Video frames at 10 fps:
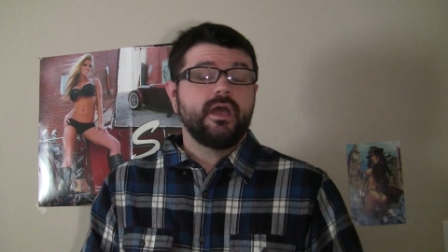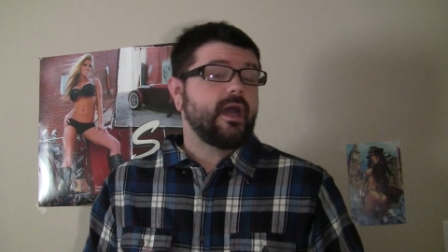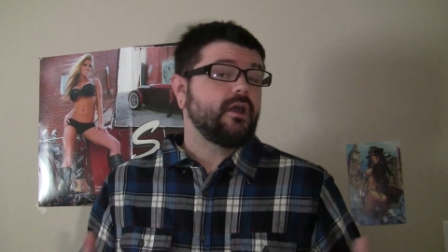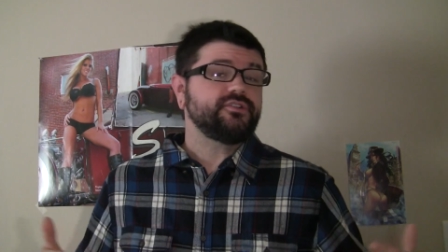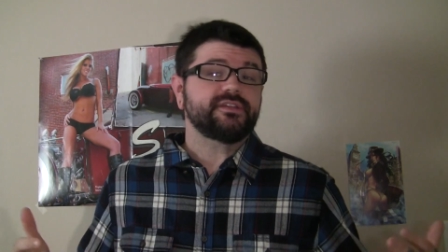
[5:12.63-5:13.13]

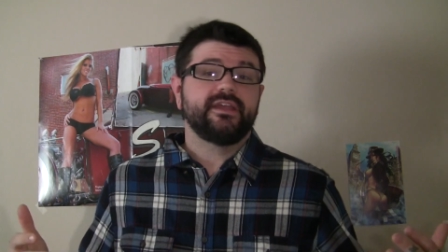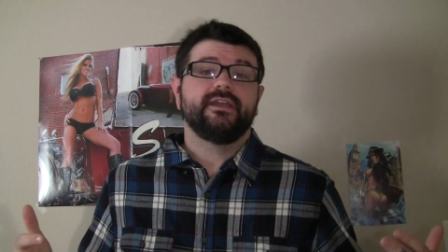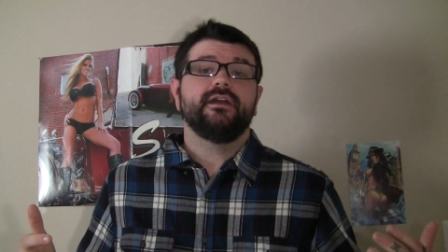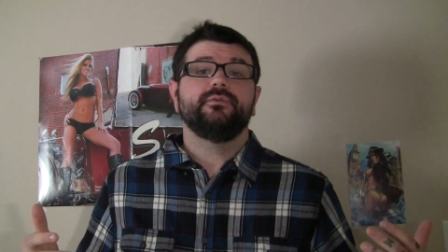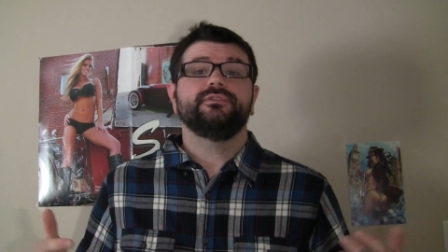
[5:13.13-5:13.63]
I'll just hang
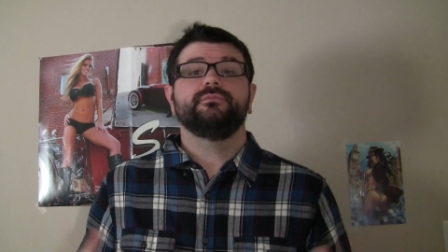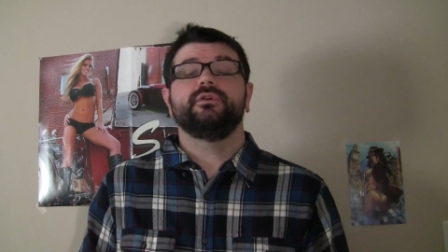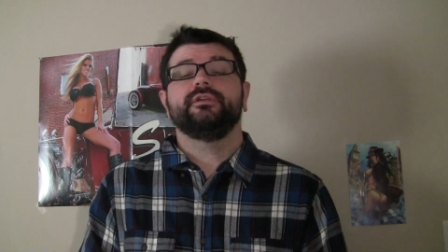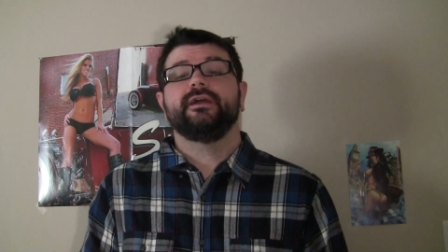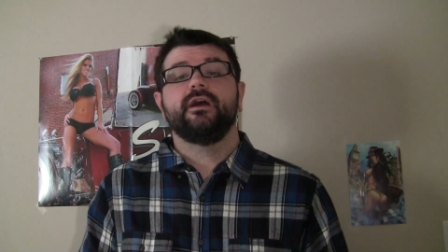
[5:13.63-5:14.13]
out with them
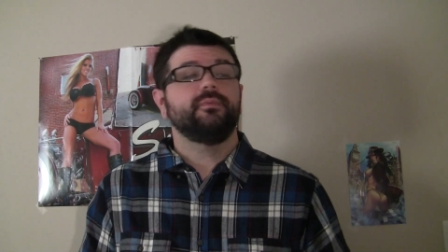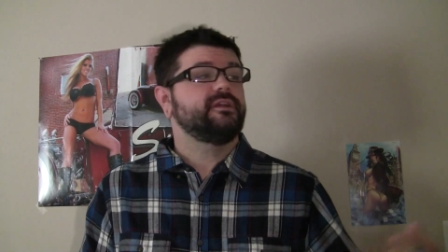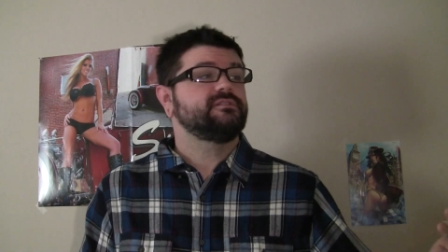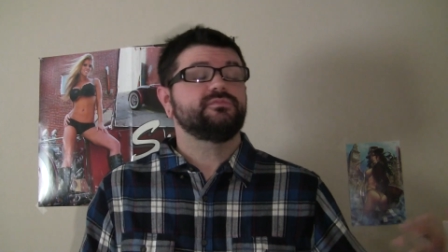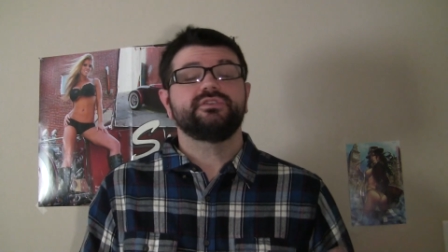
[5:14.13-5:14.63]
all day. I'll
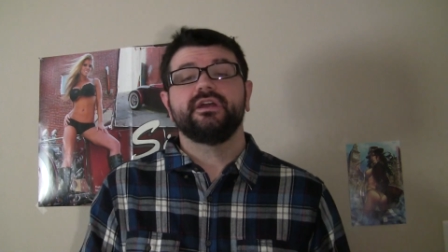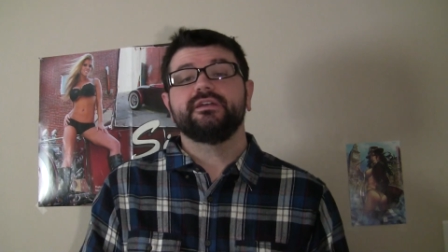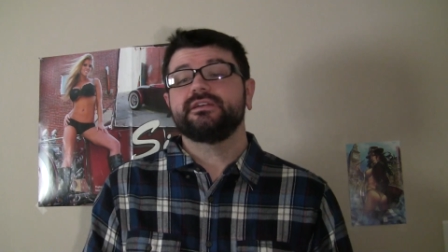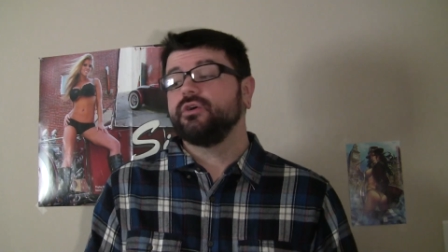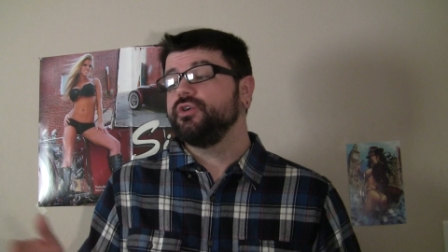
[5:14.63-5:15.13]
play some
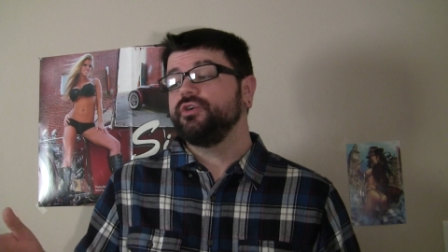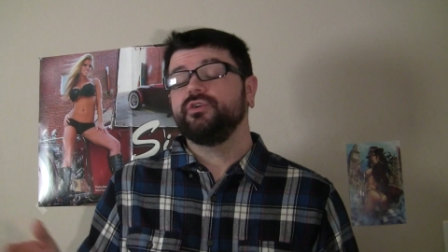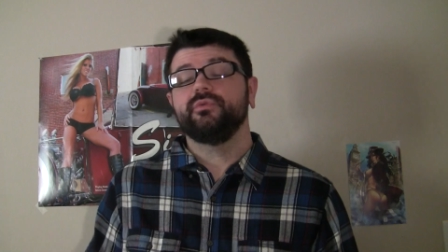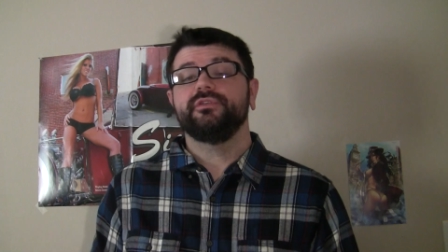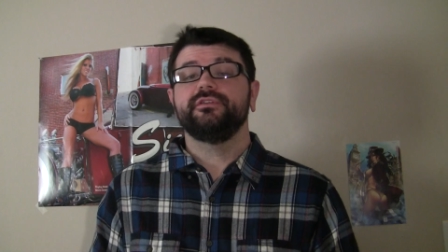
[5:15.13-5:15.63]
chess. I'll cook
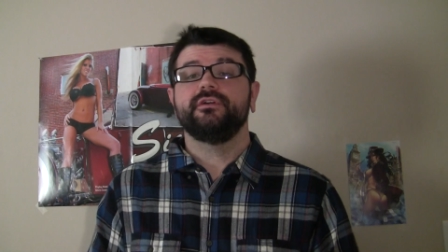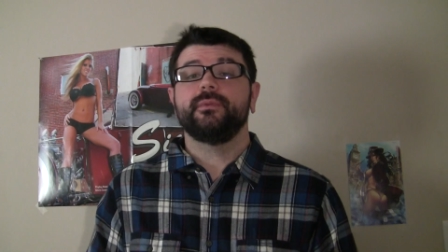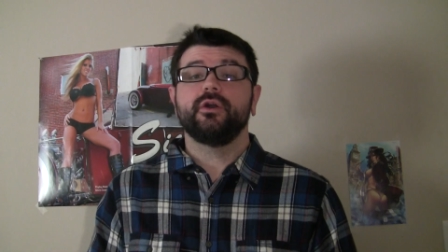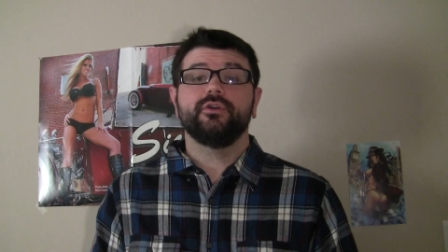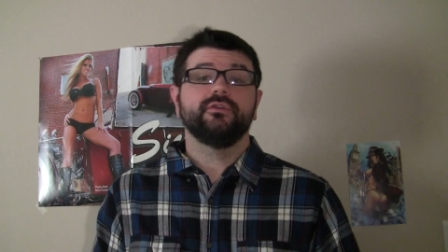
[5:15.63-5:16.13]
with them.
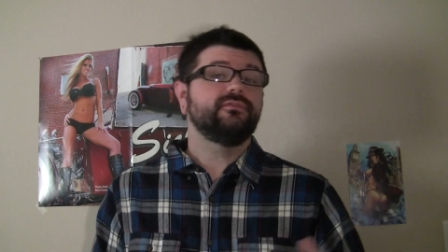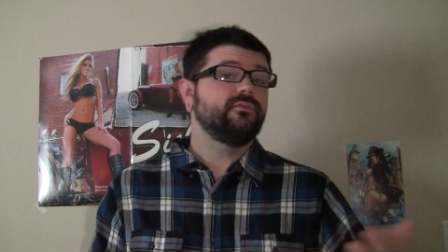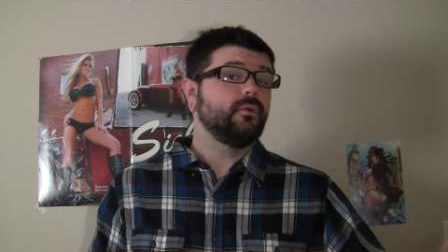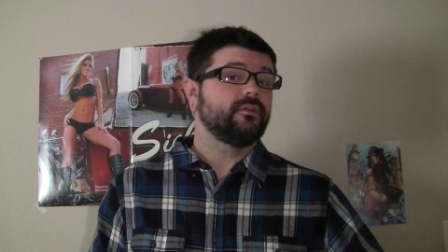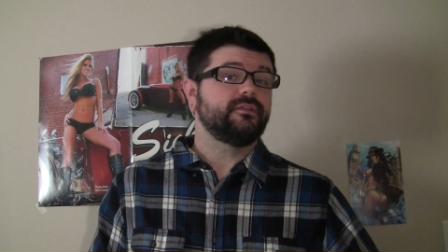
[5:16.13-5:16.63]
I'll cook
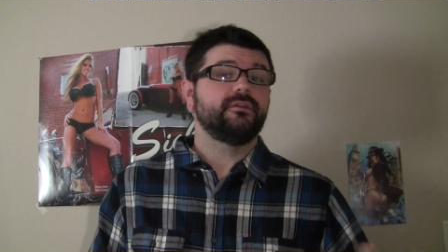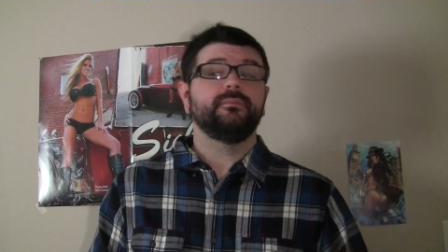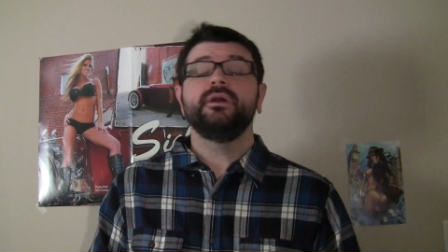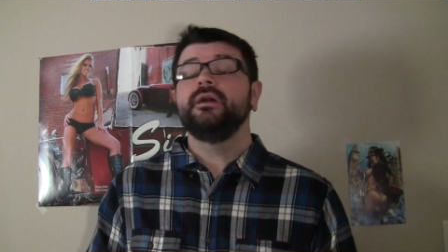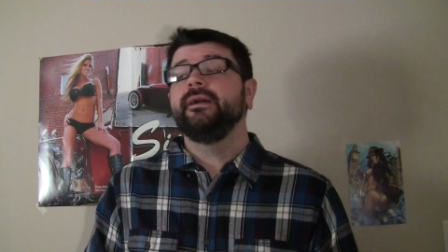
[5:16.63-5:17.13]
for them.